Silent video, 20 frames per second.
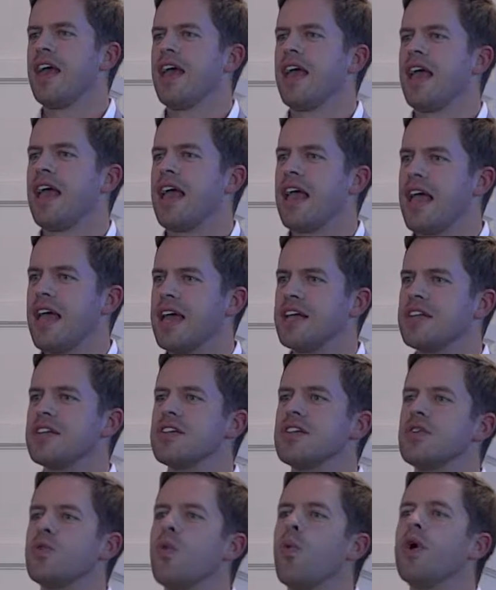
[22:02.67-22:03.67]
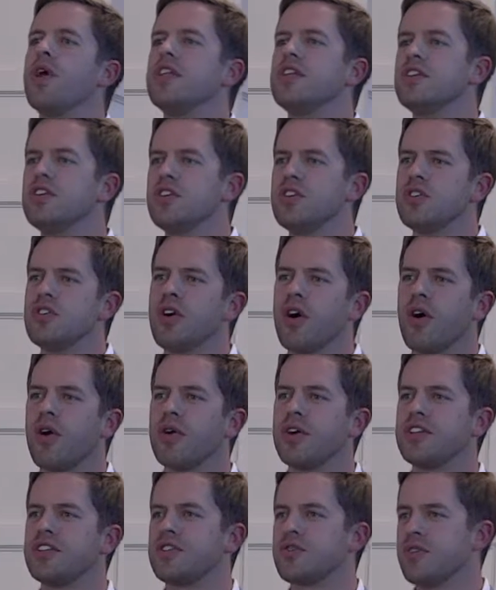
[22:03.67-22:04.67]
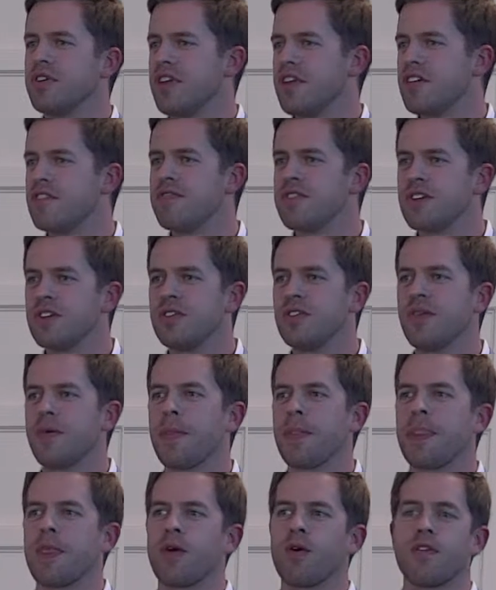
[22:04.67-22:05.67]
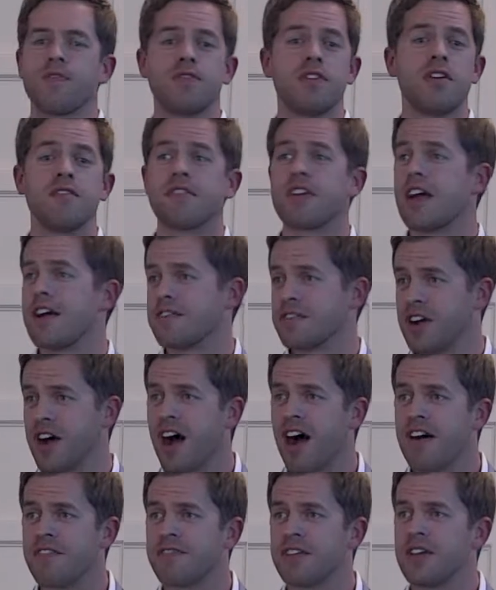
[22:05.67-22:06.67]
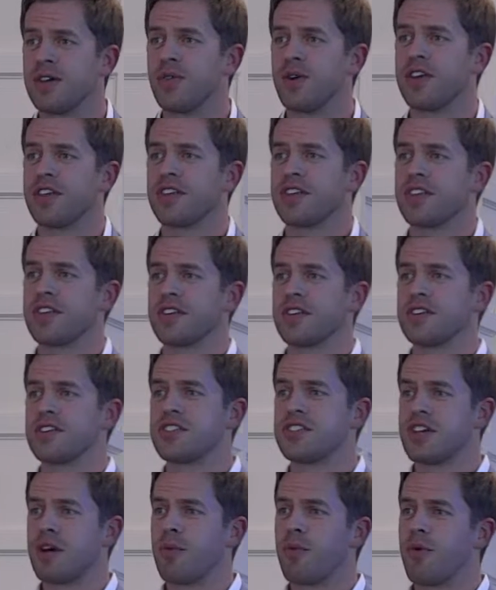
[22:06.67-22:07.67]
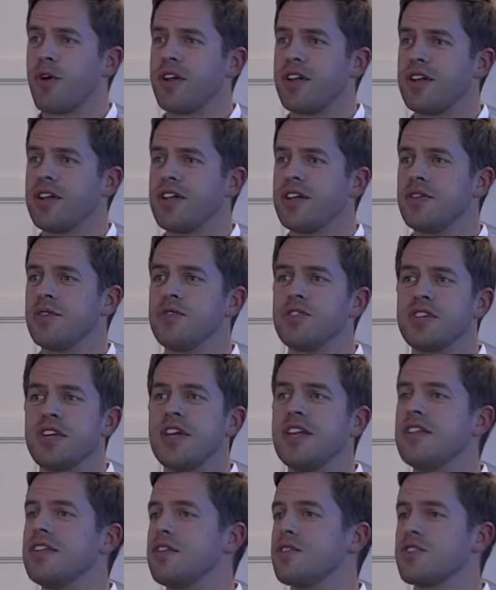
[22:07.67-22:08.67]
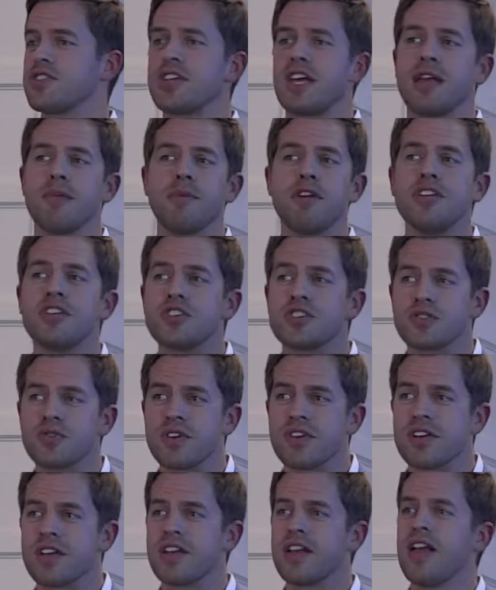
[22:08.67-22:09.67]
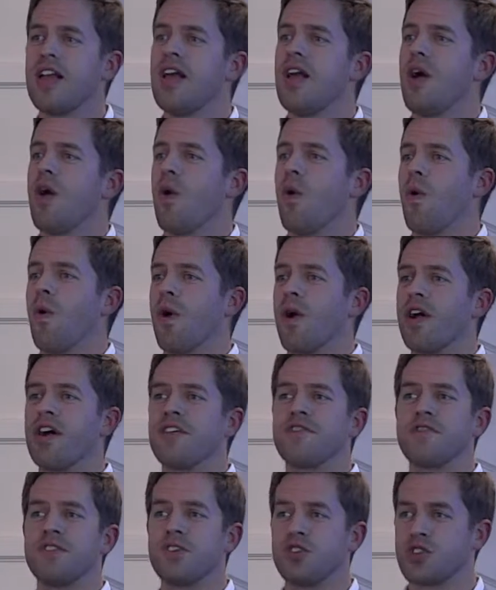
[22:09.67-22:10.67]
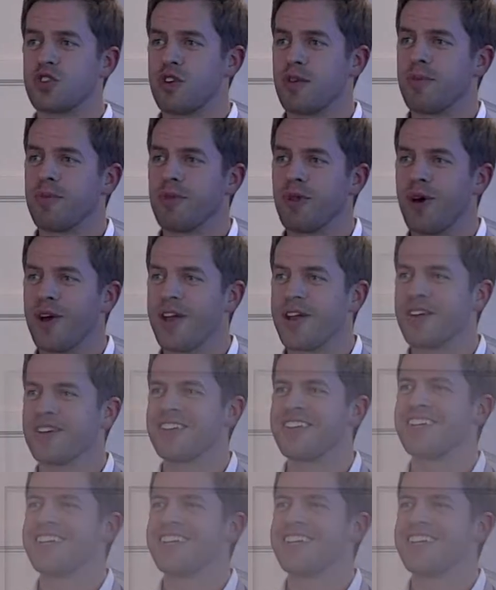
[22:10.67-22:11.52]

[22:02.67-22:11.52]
And when you go into an interview, or if you ever have coffee with someone who's in your same industry or a future employer,